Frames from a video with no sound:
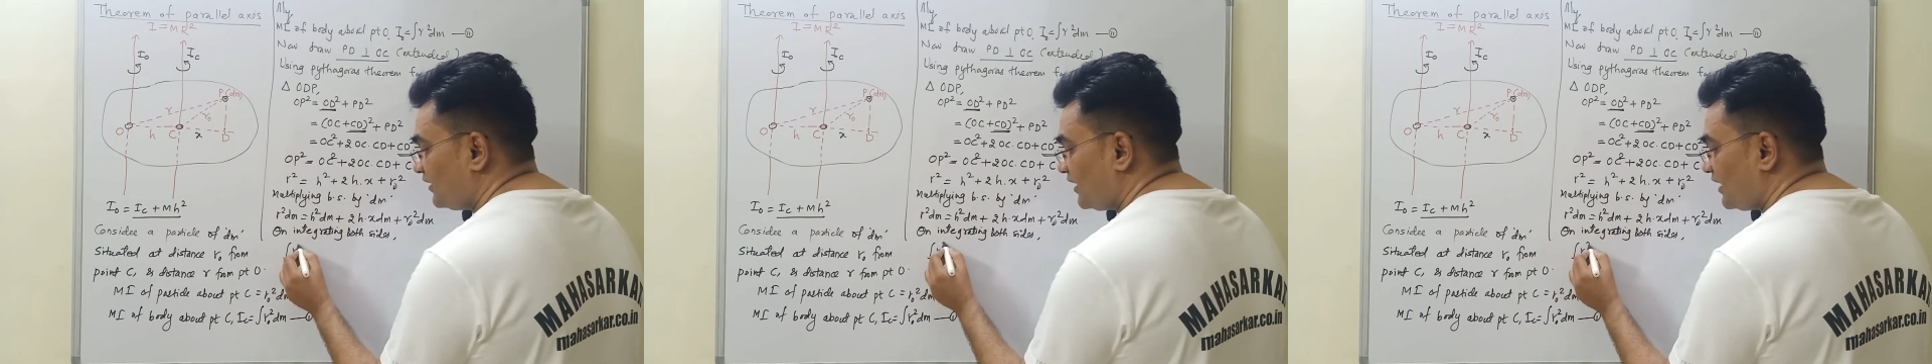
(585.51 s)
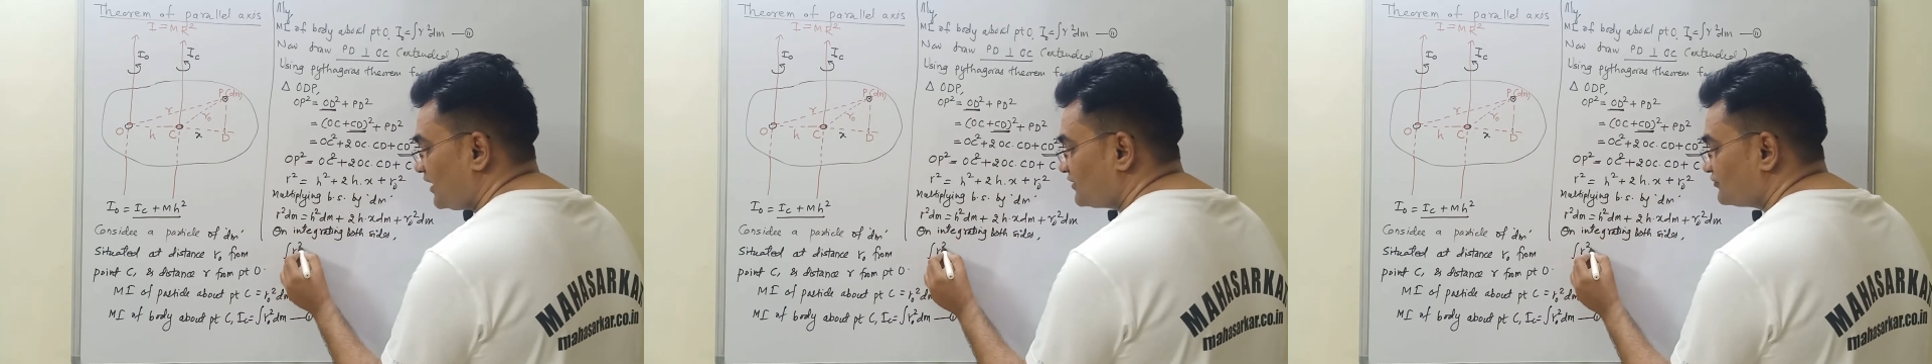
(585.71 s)

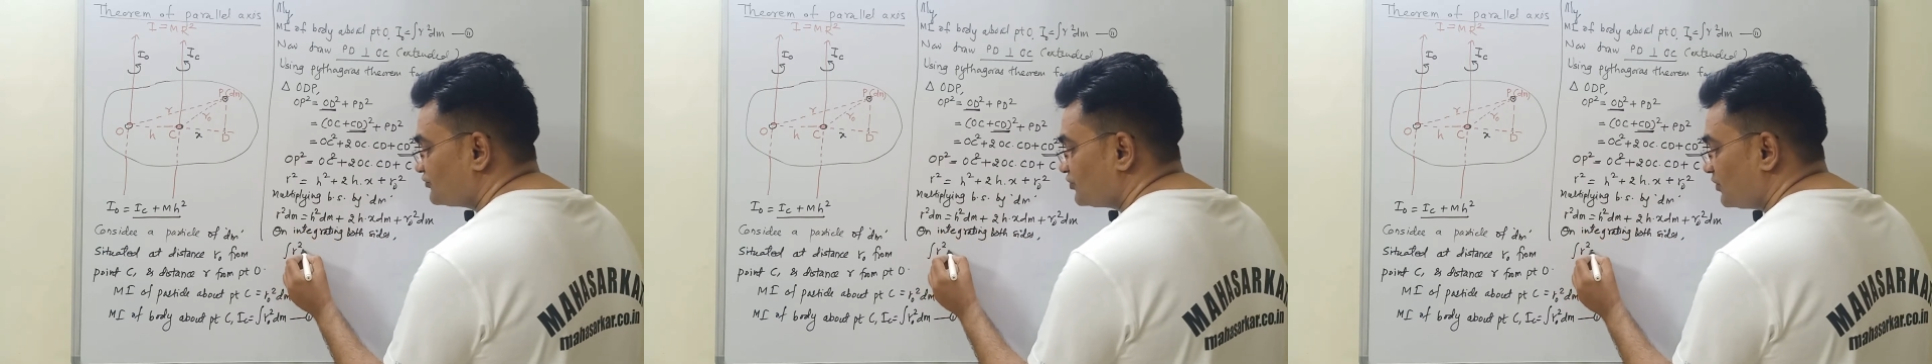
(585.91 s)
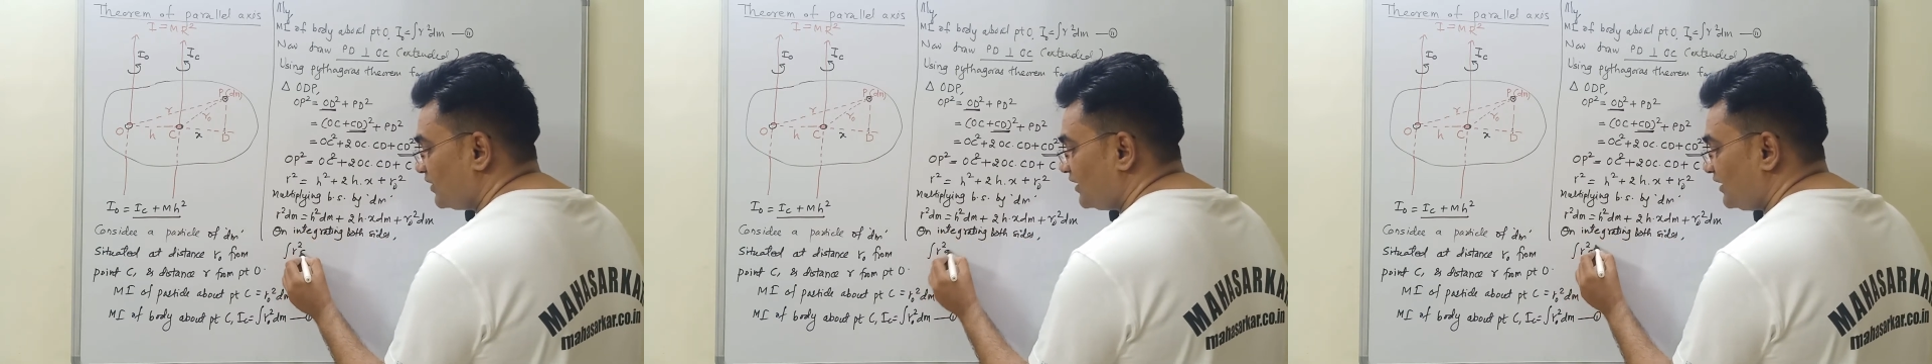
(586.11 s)
R
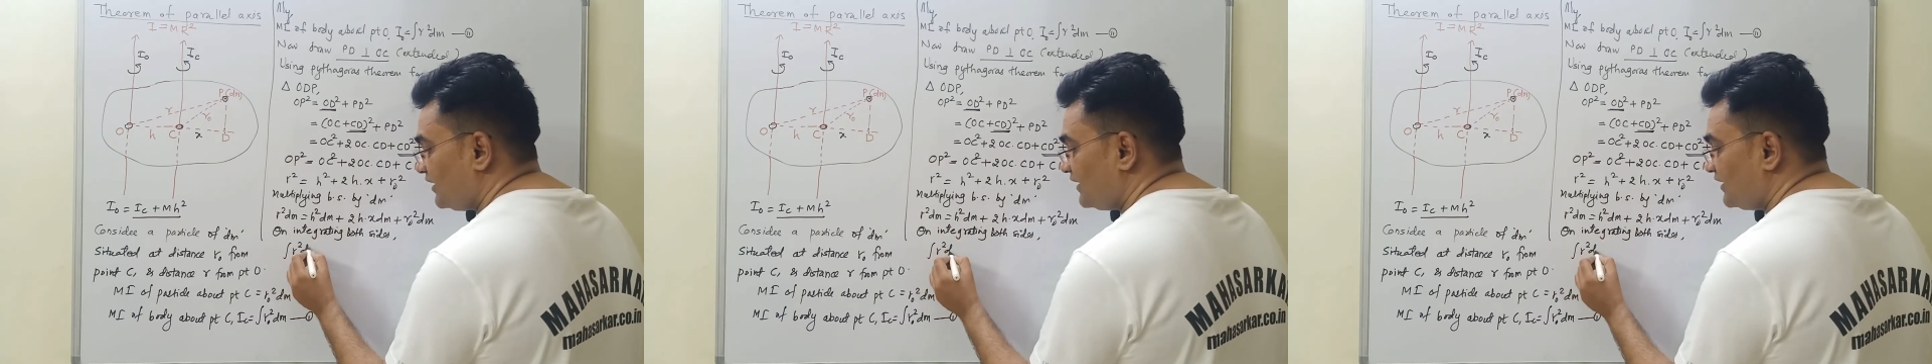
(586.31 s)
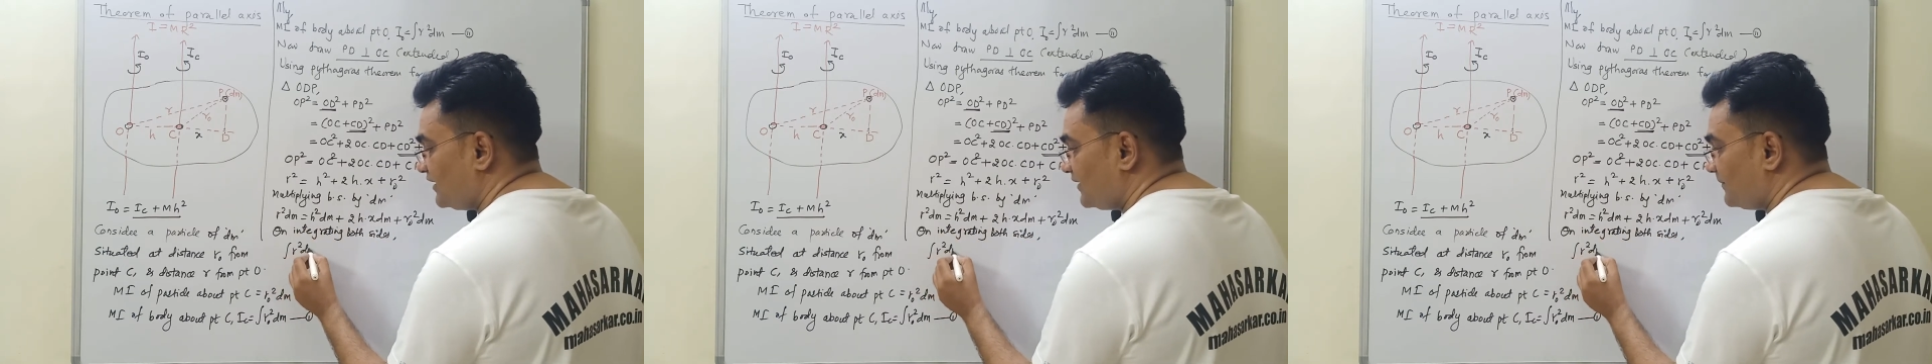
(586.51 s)
square
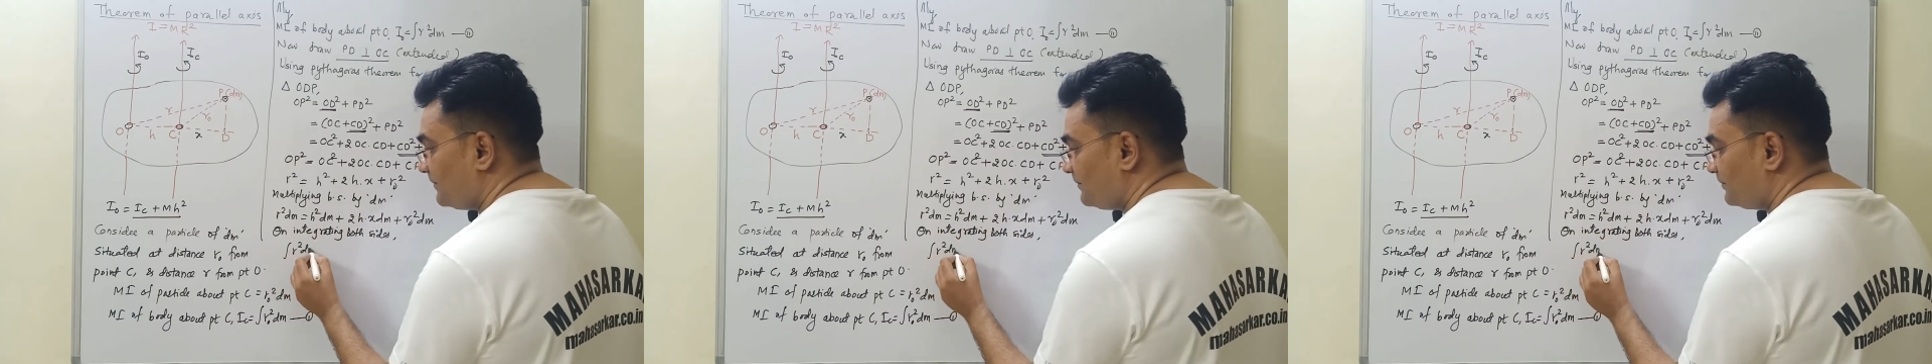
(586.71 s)
dm